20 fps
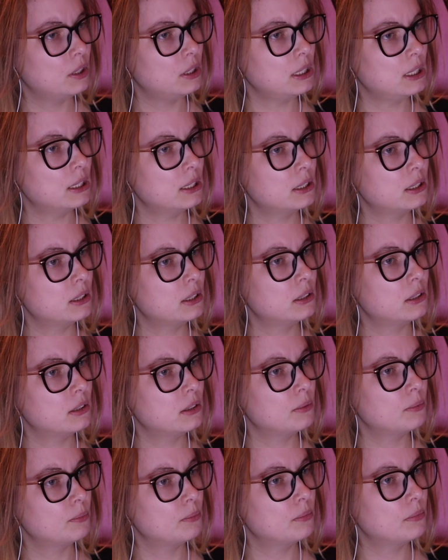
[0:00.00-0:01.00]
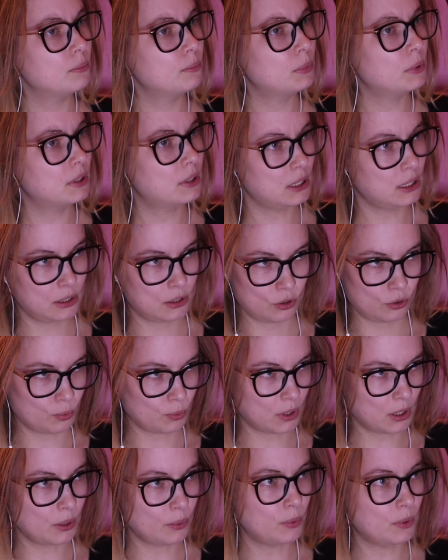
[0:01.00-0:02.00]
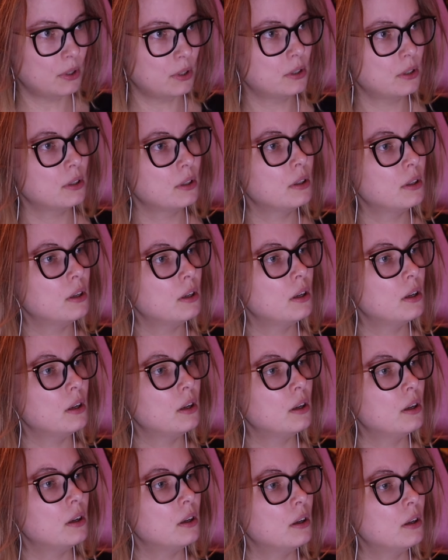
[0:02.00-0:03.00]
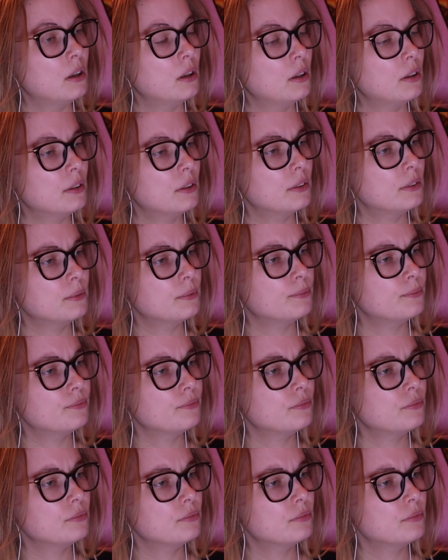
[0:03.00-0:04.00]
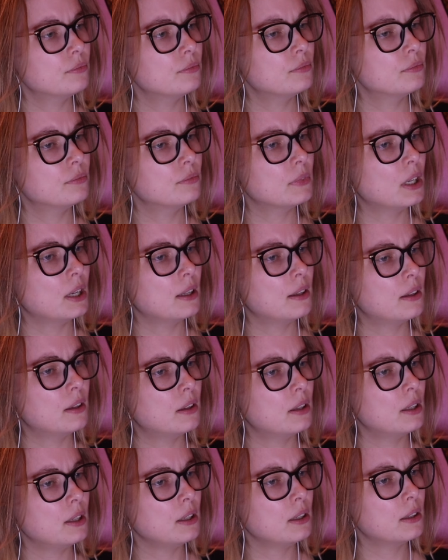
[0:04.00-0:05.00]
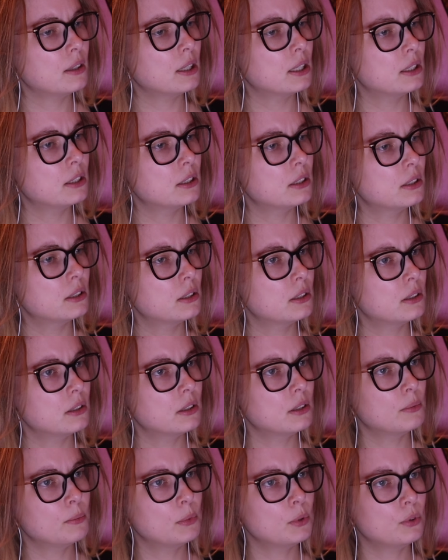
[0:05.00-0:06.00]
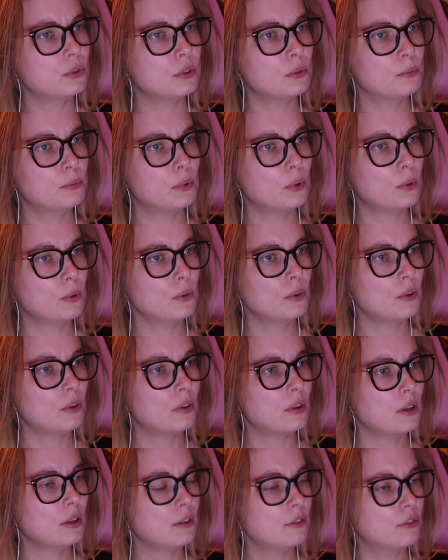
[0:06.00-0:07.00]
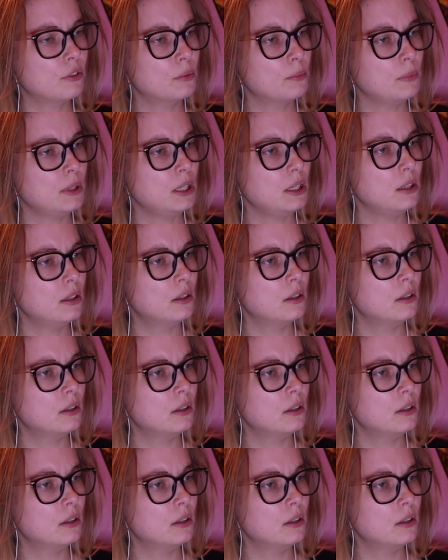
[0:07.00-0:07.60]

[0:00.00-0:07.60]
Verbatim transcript: Yes, but that's what I want. Um, I think that's the most important thing for me.